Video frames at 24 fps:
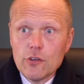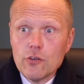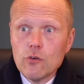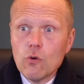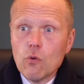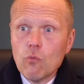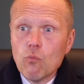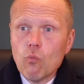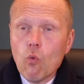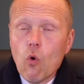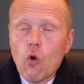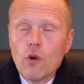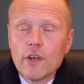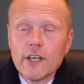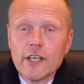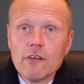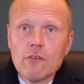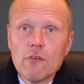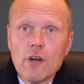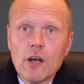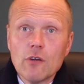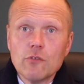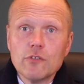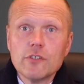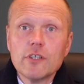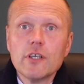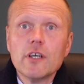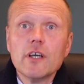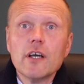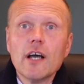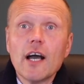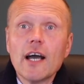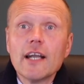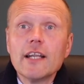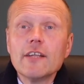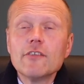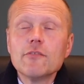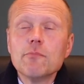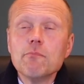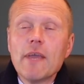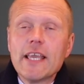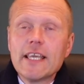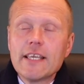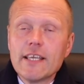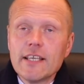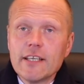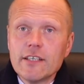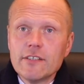you're walking around and it's
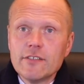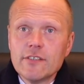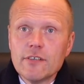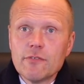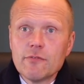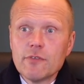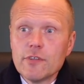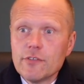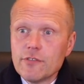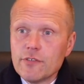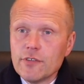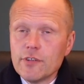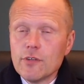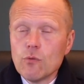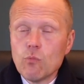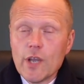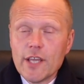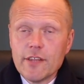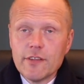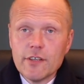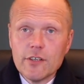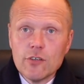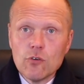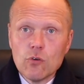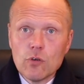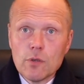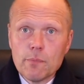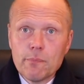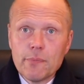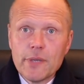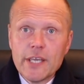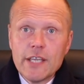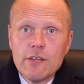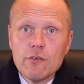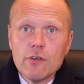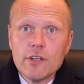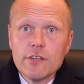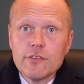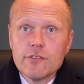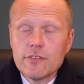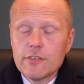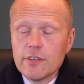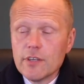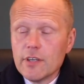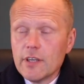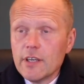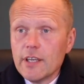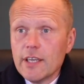making a difference in the way that your
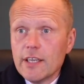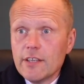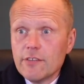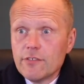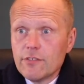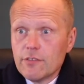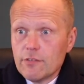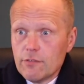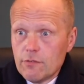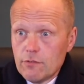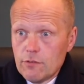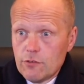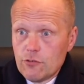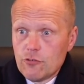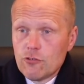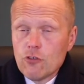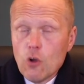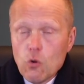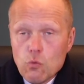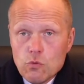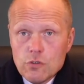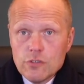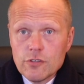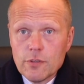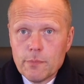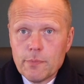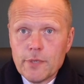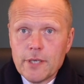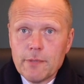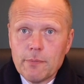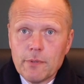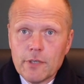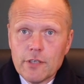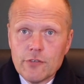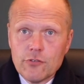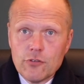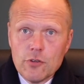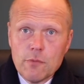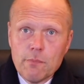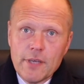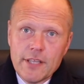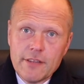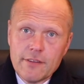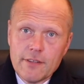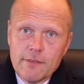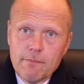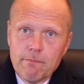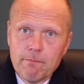appearance is shown to people as you
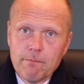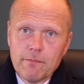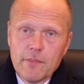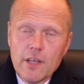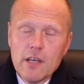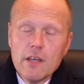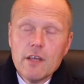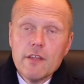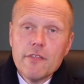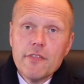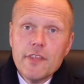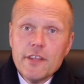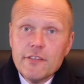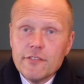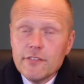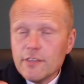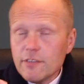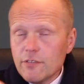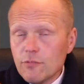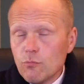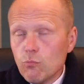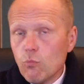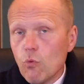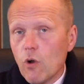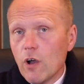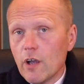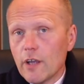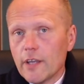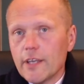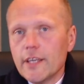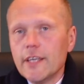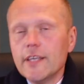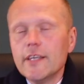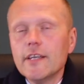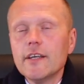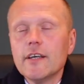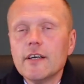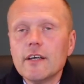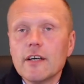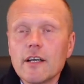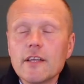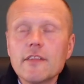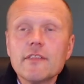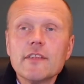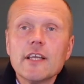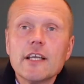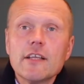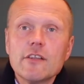meet them. This is why
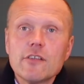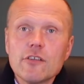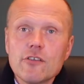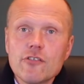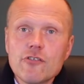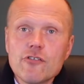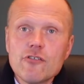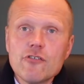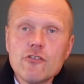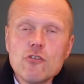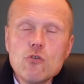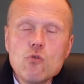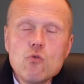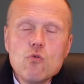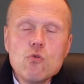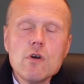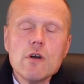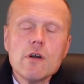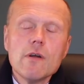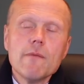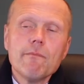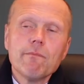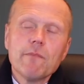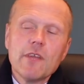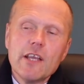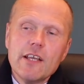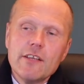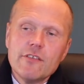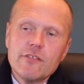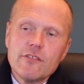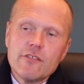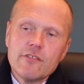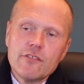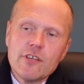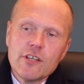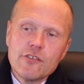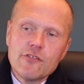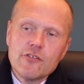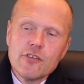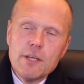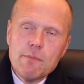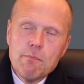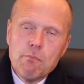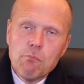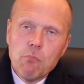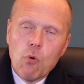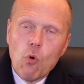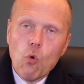I think the shoe is such an
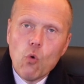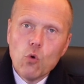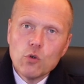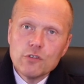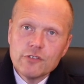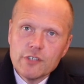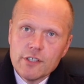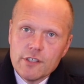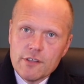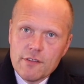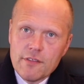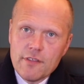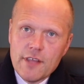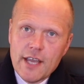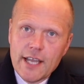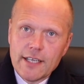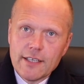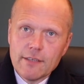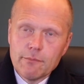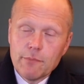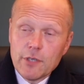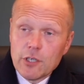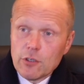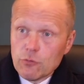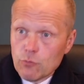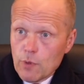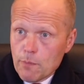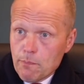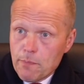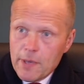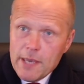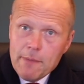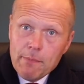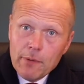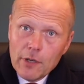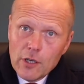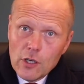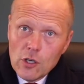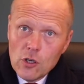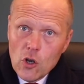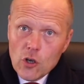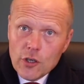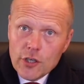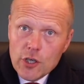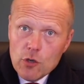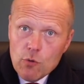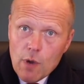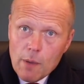important thing, because when people
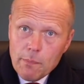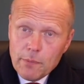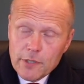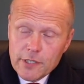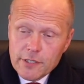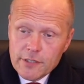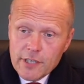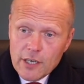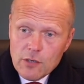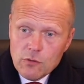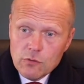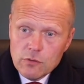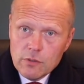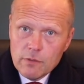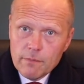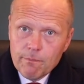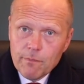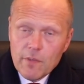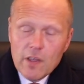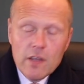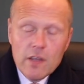look you up and down,